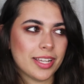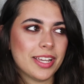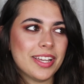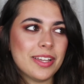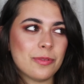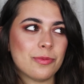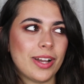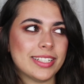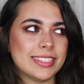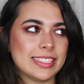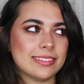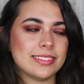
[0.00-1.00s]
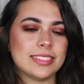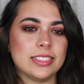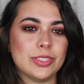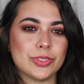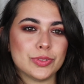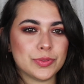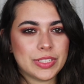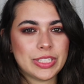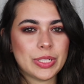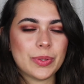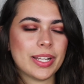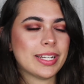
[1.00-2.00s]
if I didn't see her
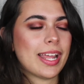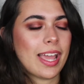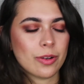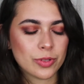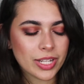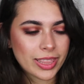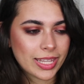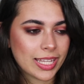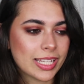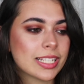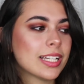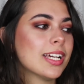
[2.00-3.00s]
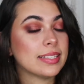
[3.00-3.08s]
video and everything.